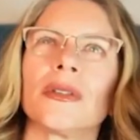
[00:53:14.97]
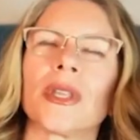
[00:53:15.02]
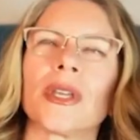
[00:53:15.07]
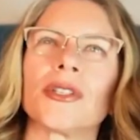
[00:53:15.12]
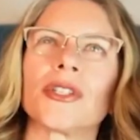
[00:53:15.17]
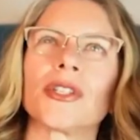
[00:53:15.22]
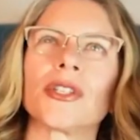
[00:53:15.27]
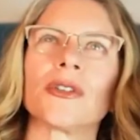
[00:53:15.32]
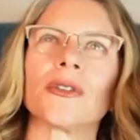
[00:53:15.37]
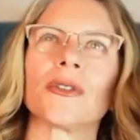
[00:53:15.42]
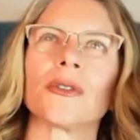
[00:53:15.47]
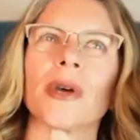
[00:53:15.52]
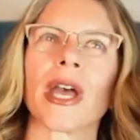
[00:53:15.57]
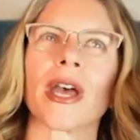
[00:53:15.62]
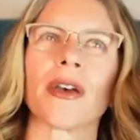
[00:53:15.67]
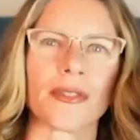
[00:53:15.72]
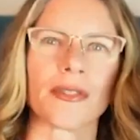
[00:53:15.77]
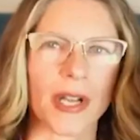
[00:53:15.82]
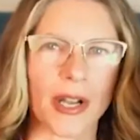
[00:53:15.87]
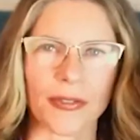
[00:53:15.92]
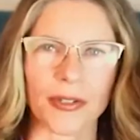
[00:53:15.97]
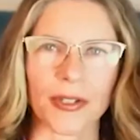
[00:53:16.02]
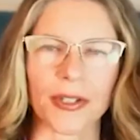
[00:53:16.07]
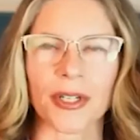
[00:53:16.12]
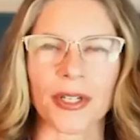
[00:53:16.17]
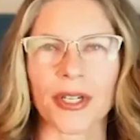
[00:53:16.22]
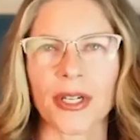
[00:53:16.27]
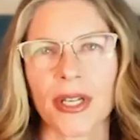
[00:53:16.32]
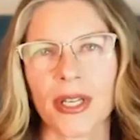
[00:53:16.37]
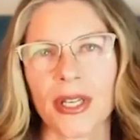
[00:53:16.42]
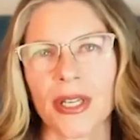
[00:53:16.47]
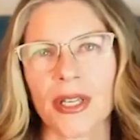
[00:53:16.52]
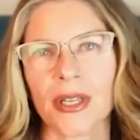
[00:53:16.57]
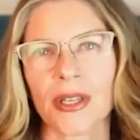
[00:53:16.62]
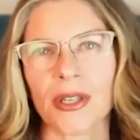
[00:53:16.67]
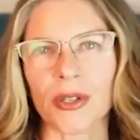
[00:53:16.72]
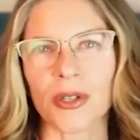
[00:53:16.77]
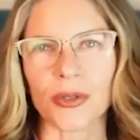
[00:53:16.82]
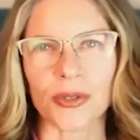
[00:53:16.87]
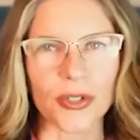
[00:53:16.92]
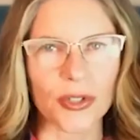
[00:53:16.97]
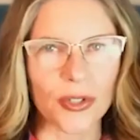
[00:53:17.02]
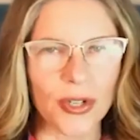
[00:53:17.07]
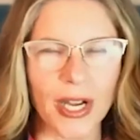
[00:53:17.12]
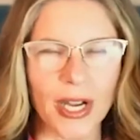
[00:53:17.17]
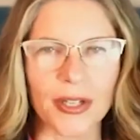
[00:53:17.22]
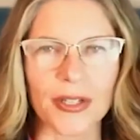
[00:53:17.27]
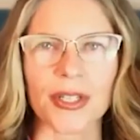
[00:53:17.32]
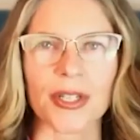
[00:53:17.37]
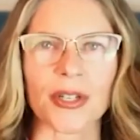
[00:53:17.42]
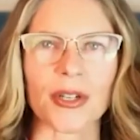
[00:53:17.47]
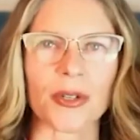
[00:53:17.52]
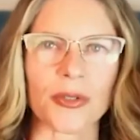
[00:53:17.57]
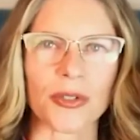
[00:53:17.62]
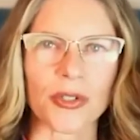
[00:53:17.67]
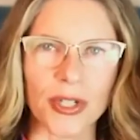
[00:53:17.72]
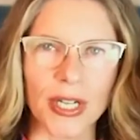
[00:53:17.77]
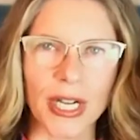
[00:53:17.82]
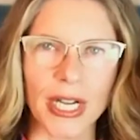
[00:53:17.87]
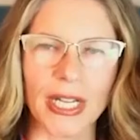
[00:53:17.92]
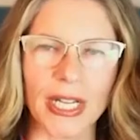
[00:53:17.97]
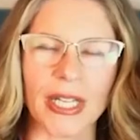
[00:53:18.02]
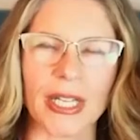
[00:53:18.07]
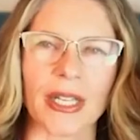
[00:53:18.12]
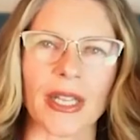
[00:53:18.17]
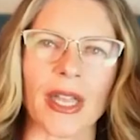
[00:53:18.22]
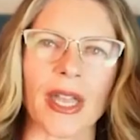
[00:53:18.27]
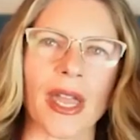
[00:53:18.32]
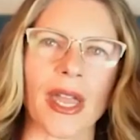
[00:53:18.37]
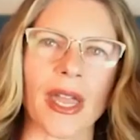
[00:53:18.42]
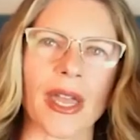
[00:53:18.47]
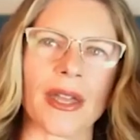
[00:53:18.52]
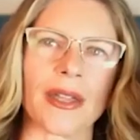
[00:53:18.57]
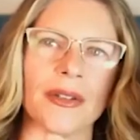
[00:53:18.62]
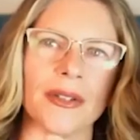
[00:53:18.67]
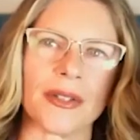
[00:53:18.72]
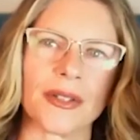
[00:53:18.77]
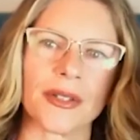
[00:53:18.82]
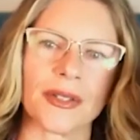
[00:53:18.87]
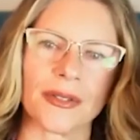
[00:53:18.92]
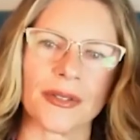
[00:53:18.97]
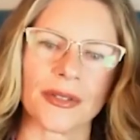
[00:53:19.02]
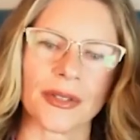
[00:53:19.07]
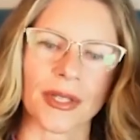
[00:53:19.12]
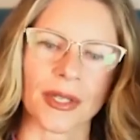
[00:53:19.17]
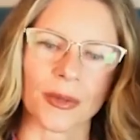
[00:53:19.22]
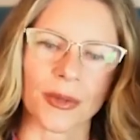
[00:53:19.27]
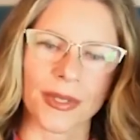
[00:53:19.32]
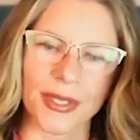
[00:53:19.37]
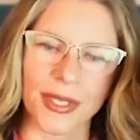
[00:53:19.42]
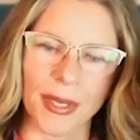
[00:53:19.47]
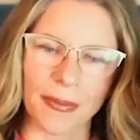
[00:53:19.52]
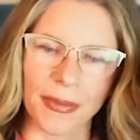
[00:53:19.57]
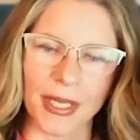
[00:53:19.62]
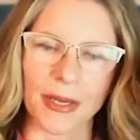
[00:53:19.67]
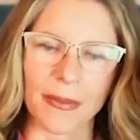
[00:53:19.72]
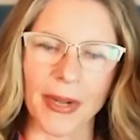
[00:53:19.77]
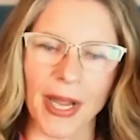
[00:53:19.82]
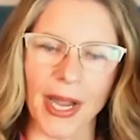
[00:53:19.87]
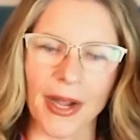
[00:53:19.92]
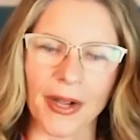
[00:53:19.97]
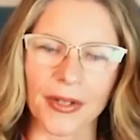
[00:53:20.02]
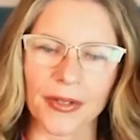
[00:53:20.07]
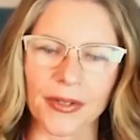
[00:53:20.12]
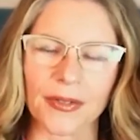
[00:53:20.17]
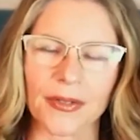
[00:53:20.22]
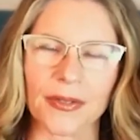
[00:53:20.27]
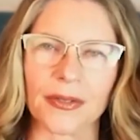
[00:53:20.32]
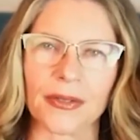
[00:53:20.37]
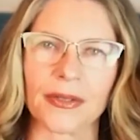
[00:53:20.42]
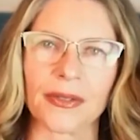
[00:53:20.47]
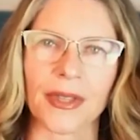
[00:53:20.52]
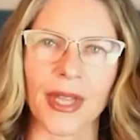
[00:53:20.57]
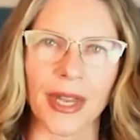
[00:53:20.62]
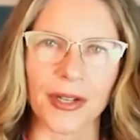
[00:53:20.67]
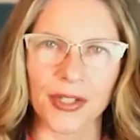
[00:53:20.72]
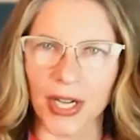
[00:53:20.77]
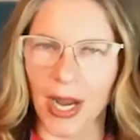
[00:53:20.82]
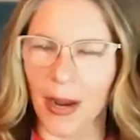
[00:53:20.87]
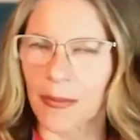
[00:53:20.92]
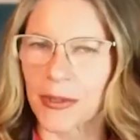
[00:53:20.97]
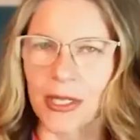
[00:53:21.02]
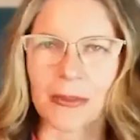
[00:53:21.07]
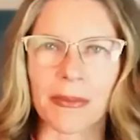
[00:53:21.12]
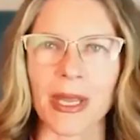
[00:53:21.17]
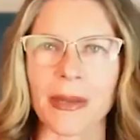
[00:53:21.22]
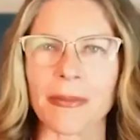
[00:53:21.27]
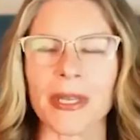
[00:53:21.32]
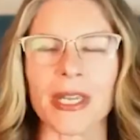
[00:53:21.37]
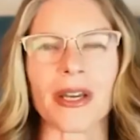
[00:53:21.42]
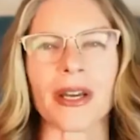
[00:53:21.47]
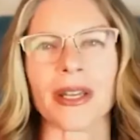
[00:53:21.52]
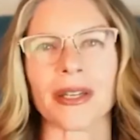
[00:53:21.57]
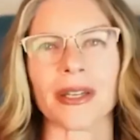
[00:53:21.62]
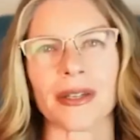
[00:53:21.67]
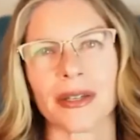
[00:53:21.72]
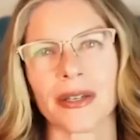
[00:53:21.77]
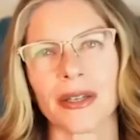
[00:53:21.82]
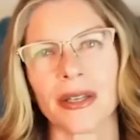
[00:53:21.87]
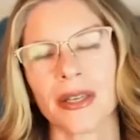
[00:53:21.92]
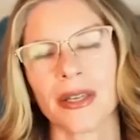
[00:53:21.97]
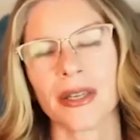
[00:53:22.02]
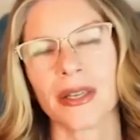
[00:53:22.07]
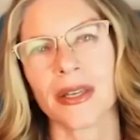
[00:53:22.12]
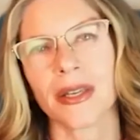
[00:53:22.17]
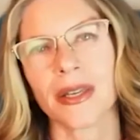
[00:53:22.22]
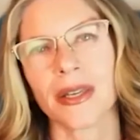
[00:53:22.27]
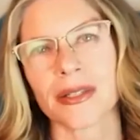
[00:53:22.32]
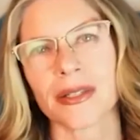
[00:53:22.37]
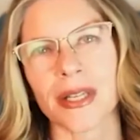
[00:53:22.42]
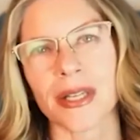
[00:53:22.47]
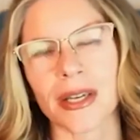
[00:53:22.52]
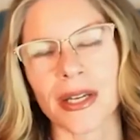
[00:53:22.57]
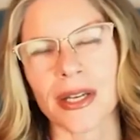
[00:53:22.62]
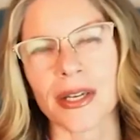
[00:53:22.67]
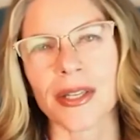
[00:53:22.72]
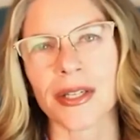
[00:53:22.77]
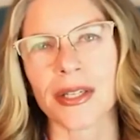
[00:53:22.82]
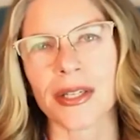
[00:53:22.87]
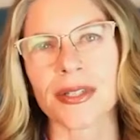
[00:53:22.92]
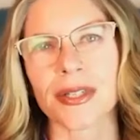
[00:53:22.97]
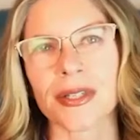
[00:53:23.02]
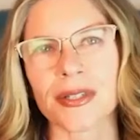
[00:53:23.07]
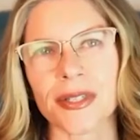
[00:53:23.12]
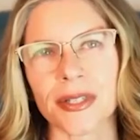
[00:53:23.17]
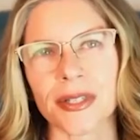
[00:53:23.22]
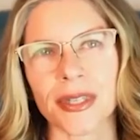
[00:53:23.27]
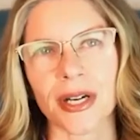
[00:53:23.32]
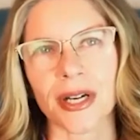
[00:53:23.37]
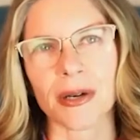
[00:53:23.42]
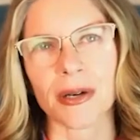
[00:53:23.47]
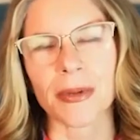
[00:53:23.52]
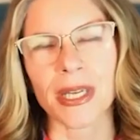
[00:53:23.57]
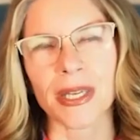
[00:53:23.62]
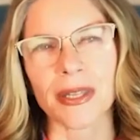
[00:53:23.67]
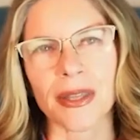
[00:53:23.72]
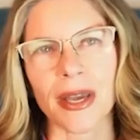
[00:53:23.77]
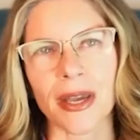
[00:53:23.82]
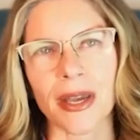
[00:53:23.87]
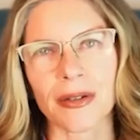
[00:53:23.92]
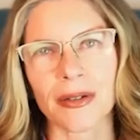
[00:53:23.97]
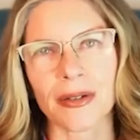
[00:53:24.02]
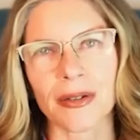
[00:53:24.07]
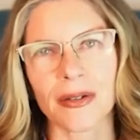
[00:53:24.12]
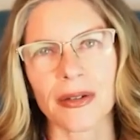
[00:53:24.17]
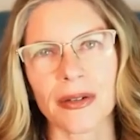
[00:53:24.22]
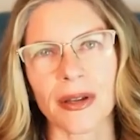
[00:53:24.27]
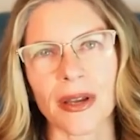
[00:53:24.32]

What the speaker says: that you have never used drugs, you don't drink, and there was something about that chapter maybe on psychedelic assisted therapy that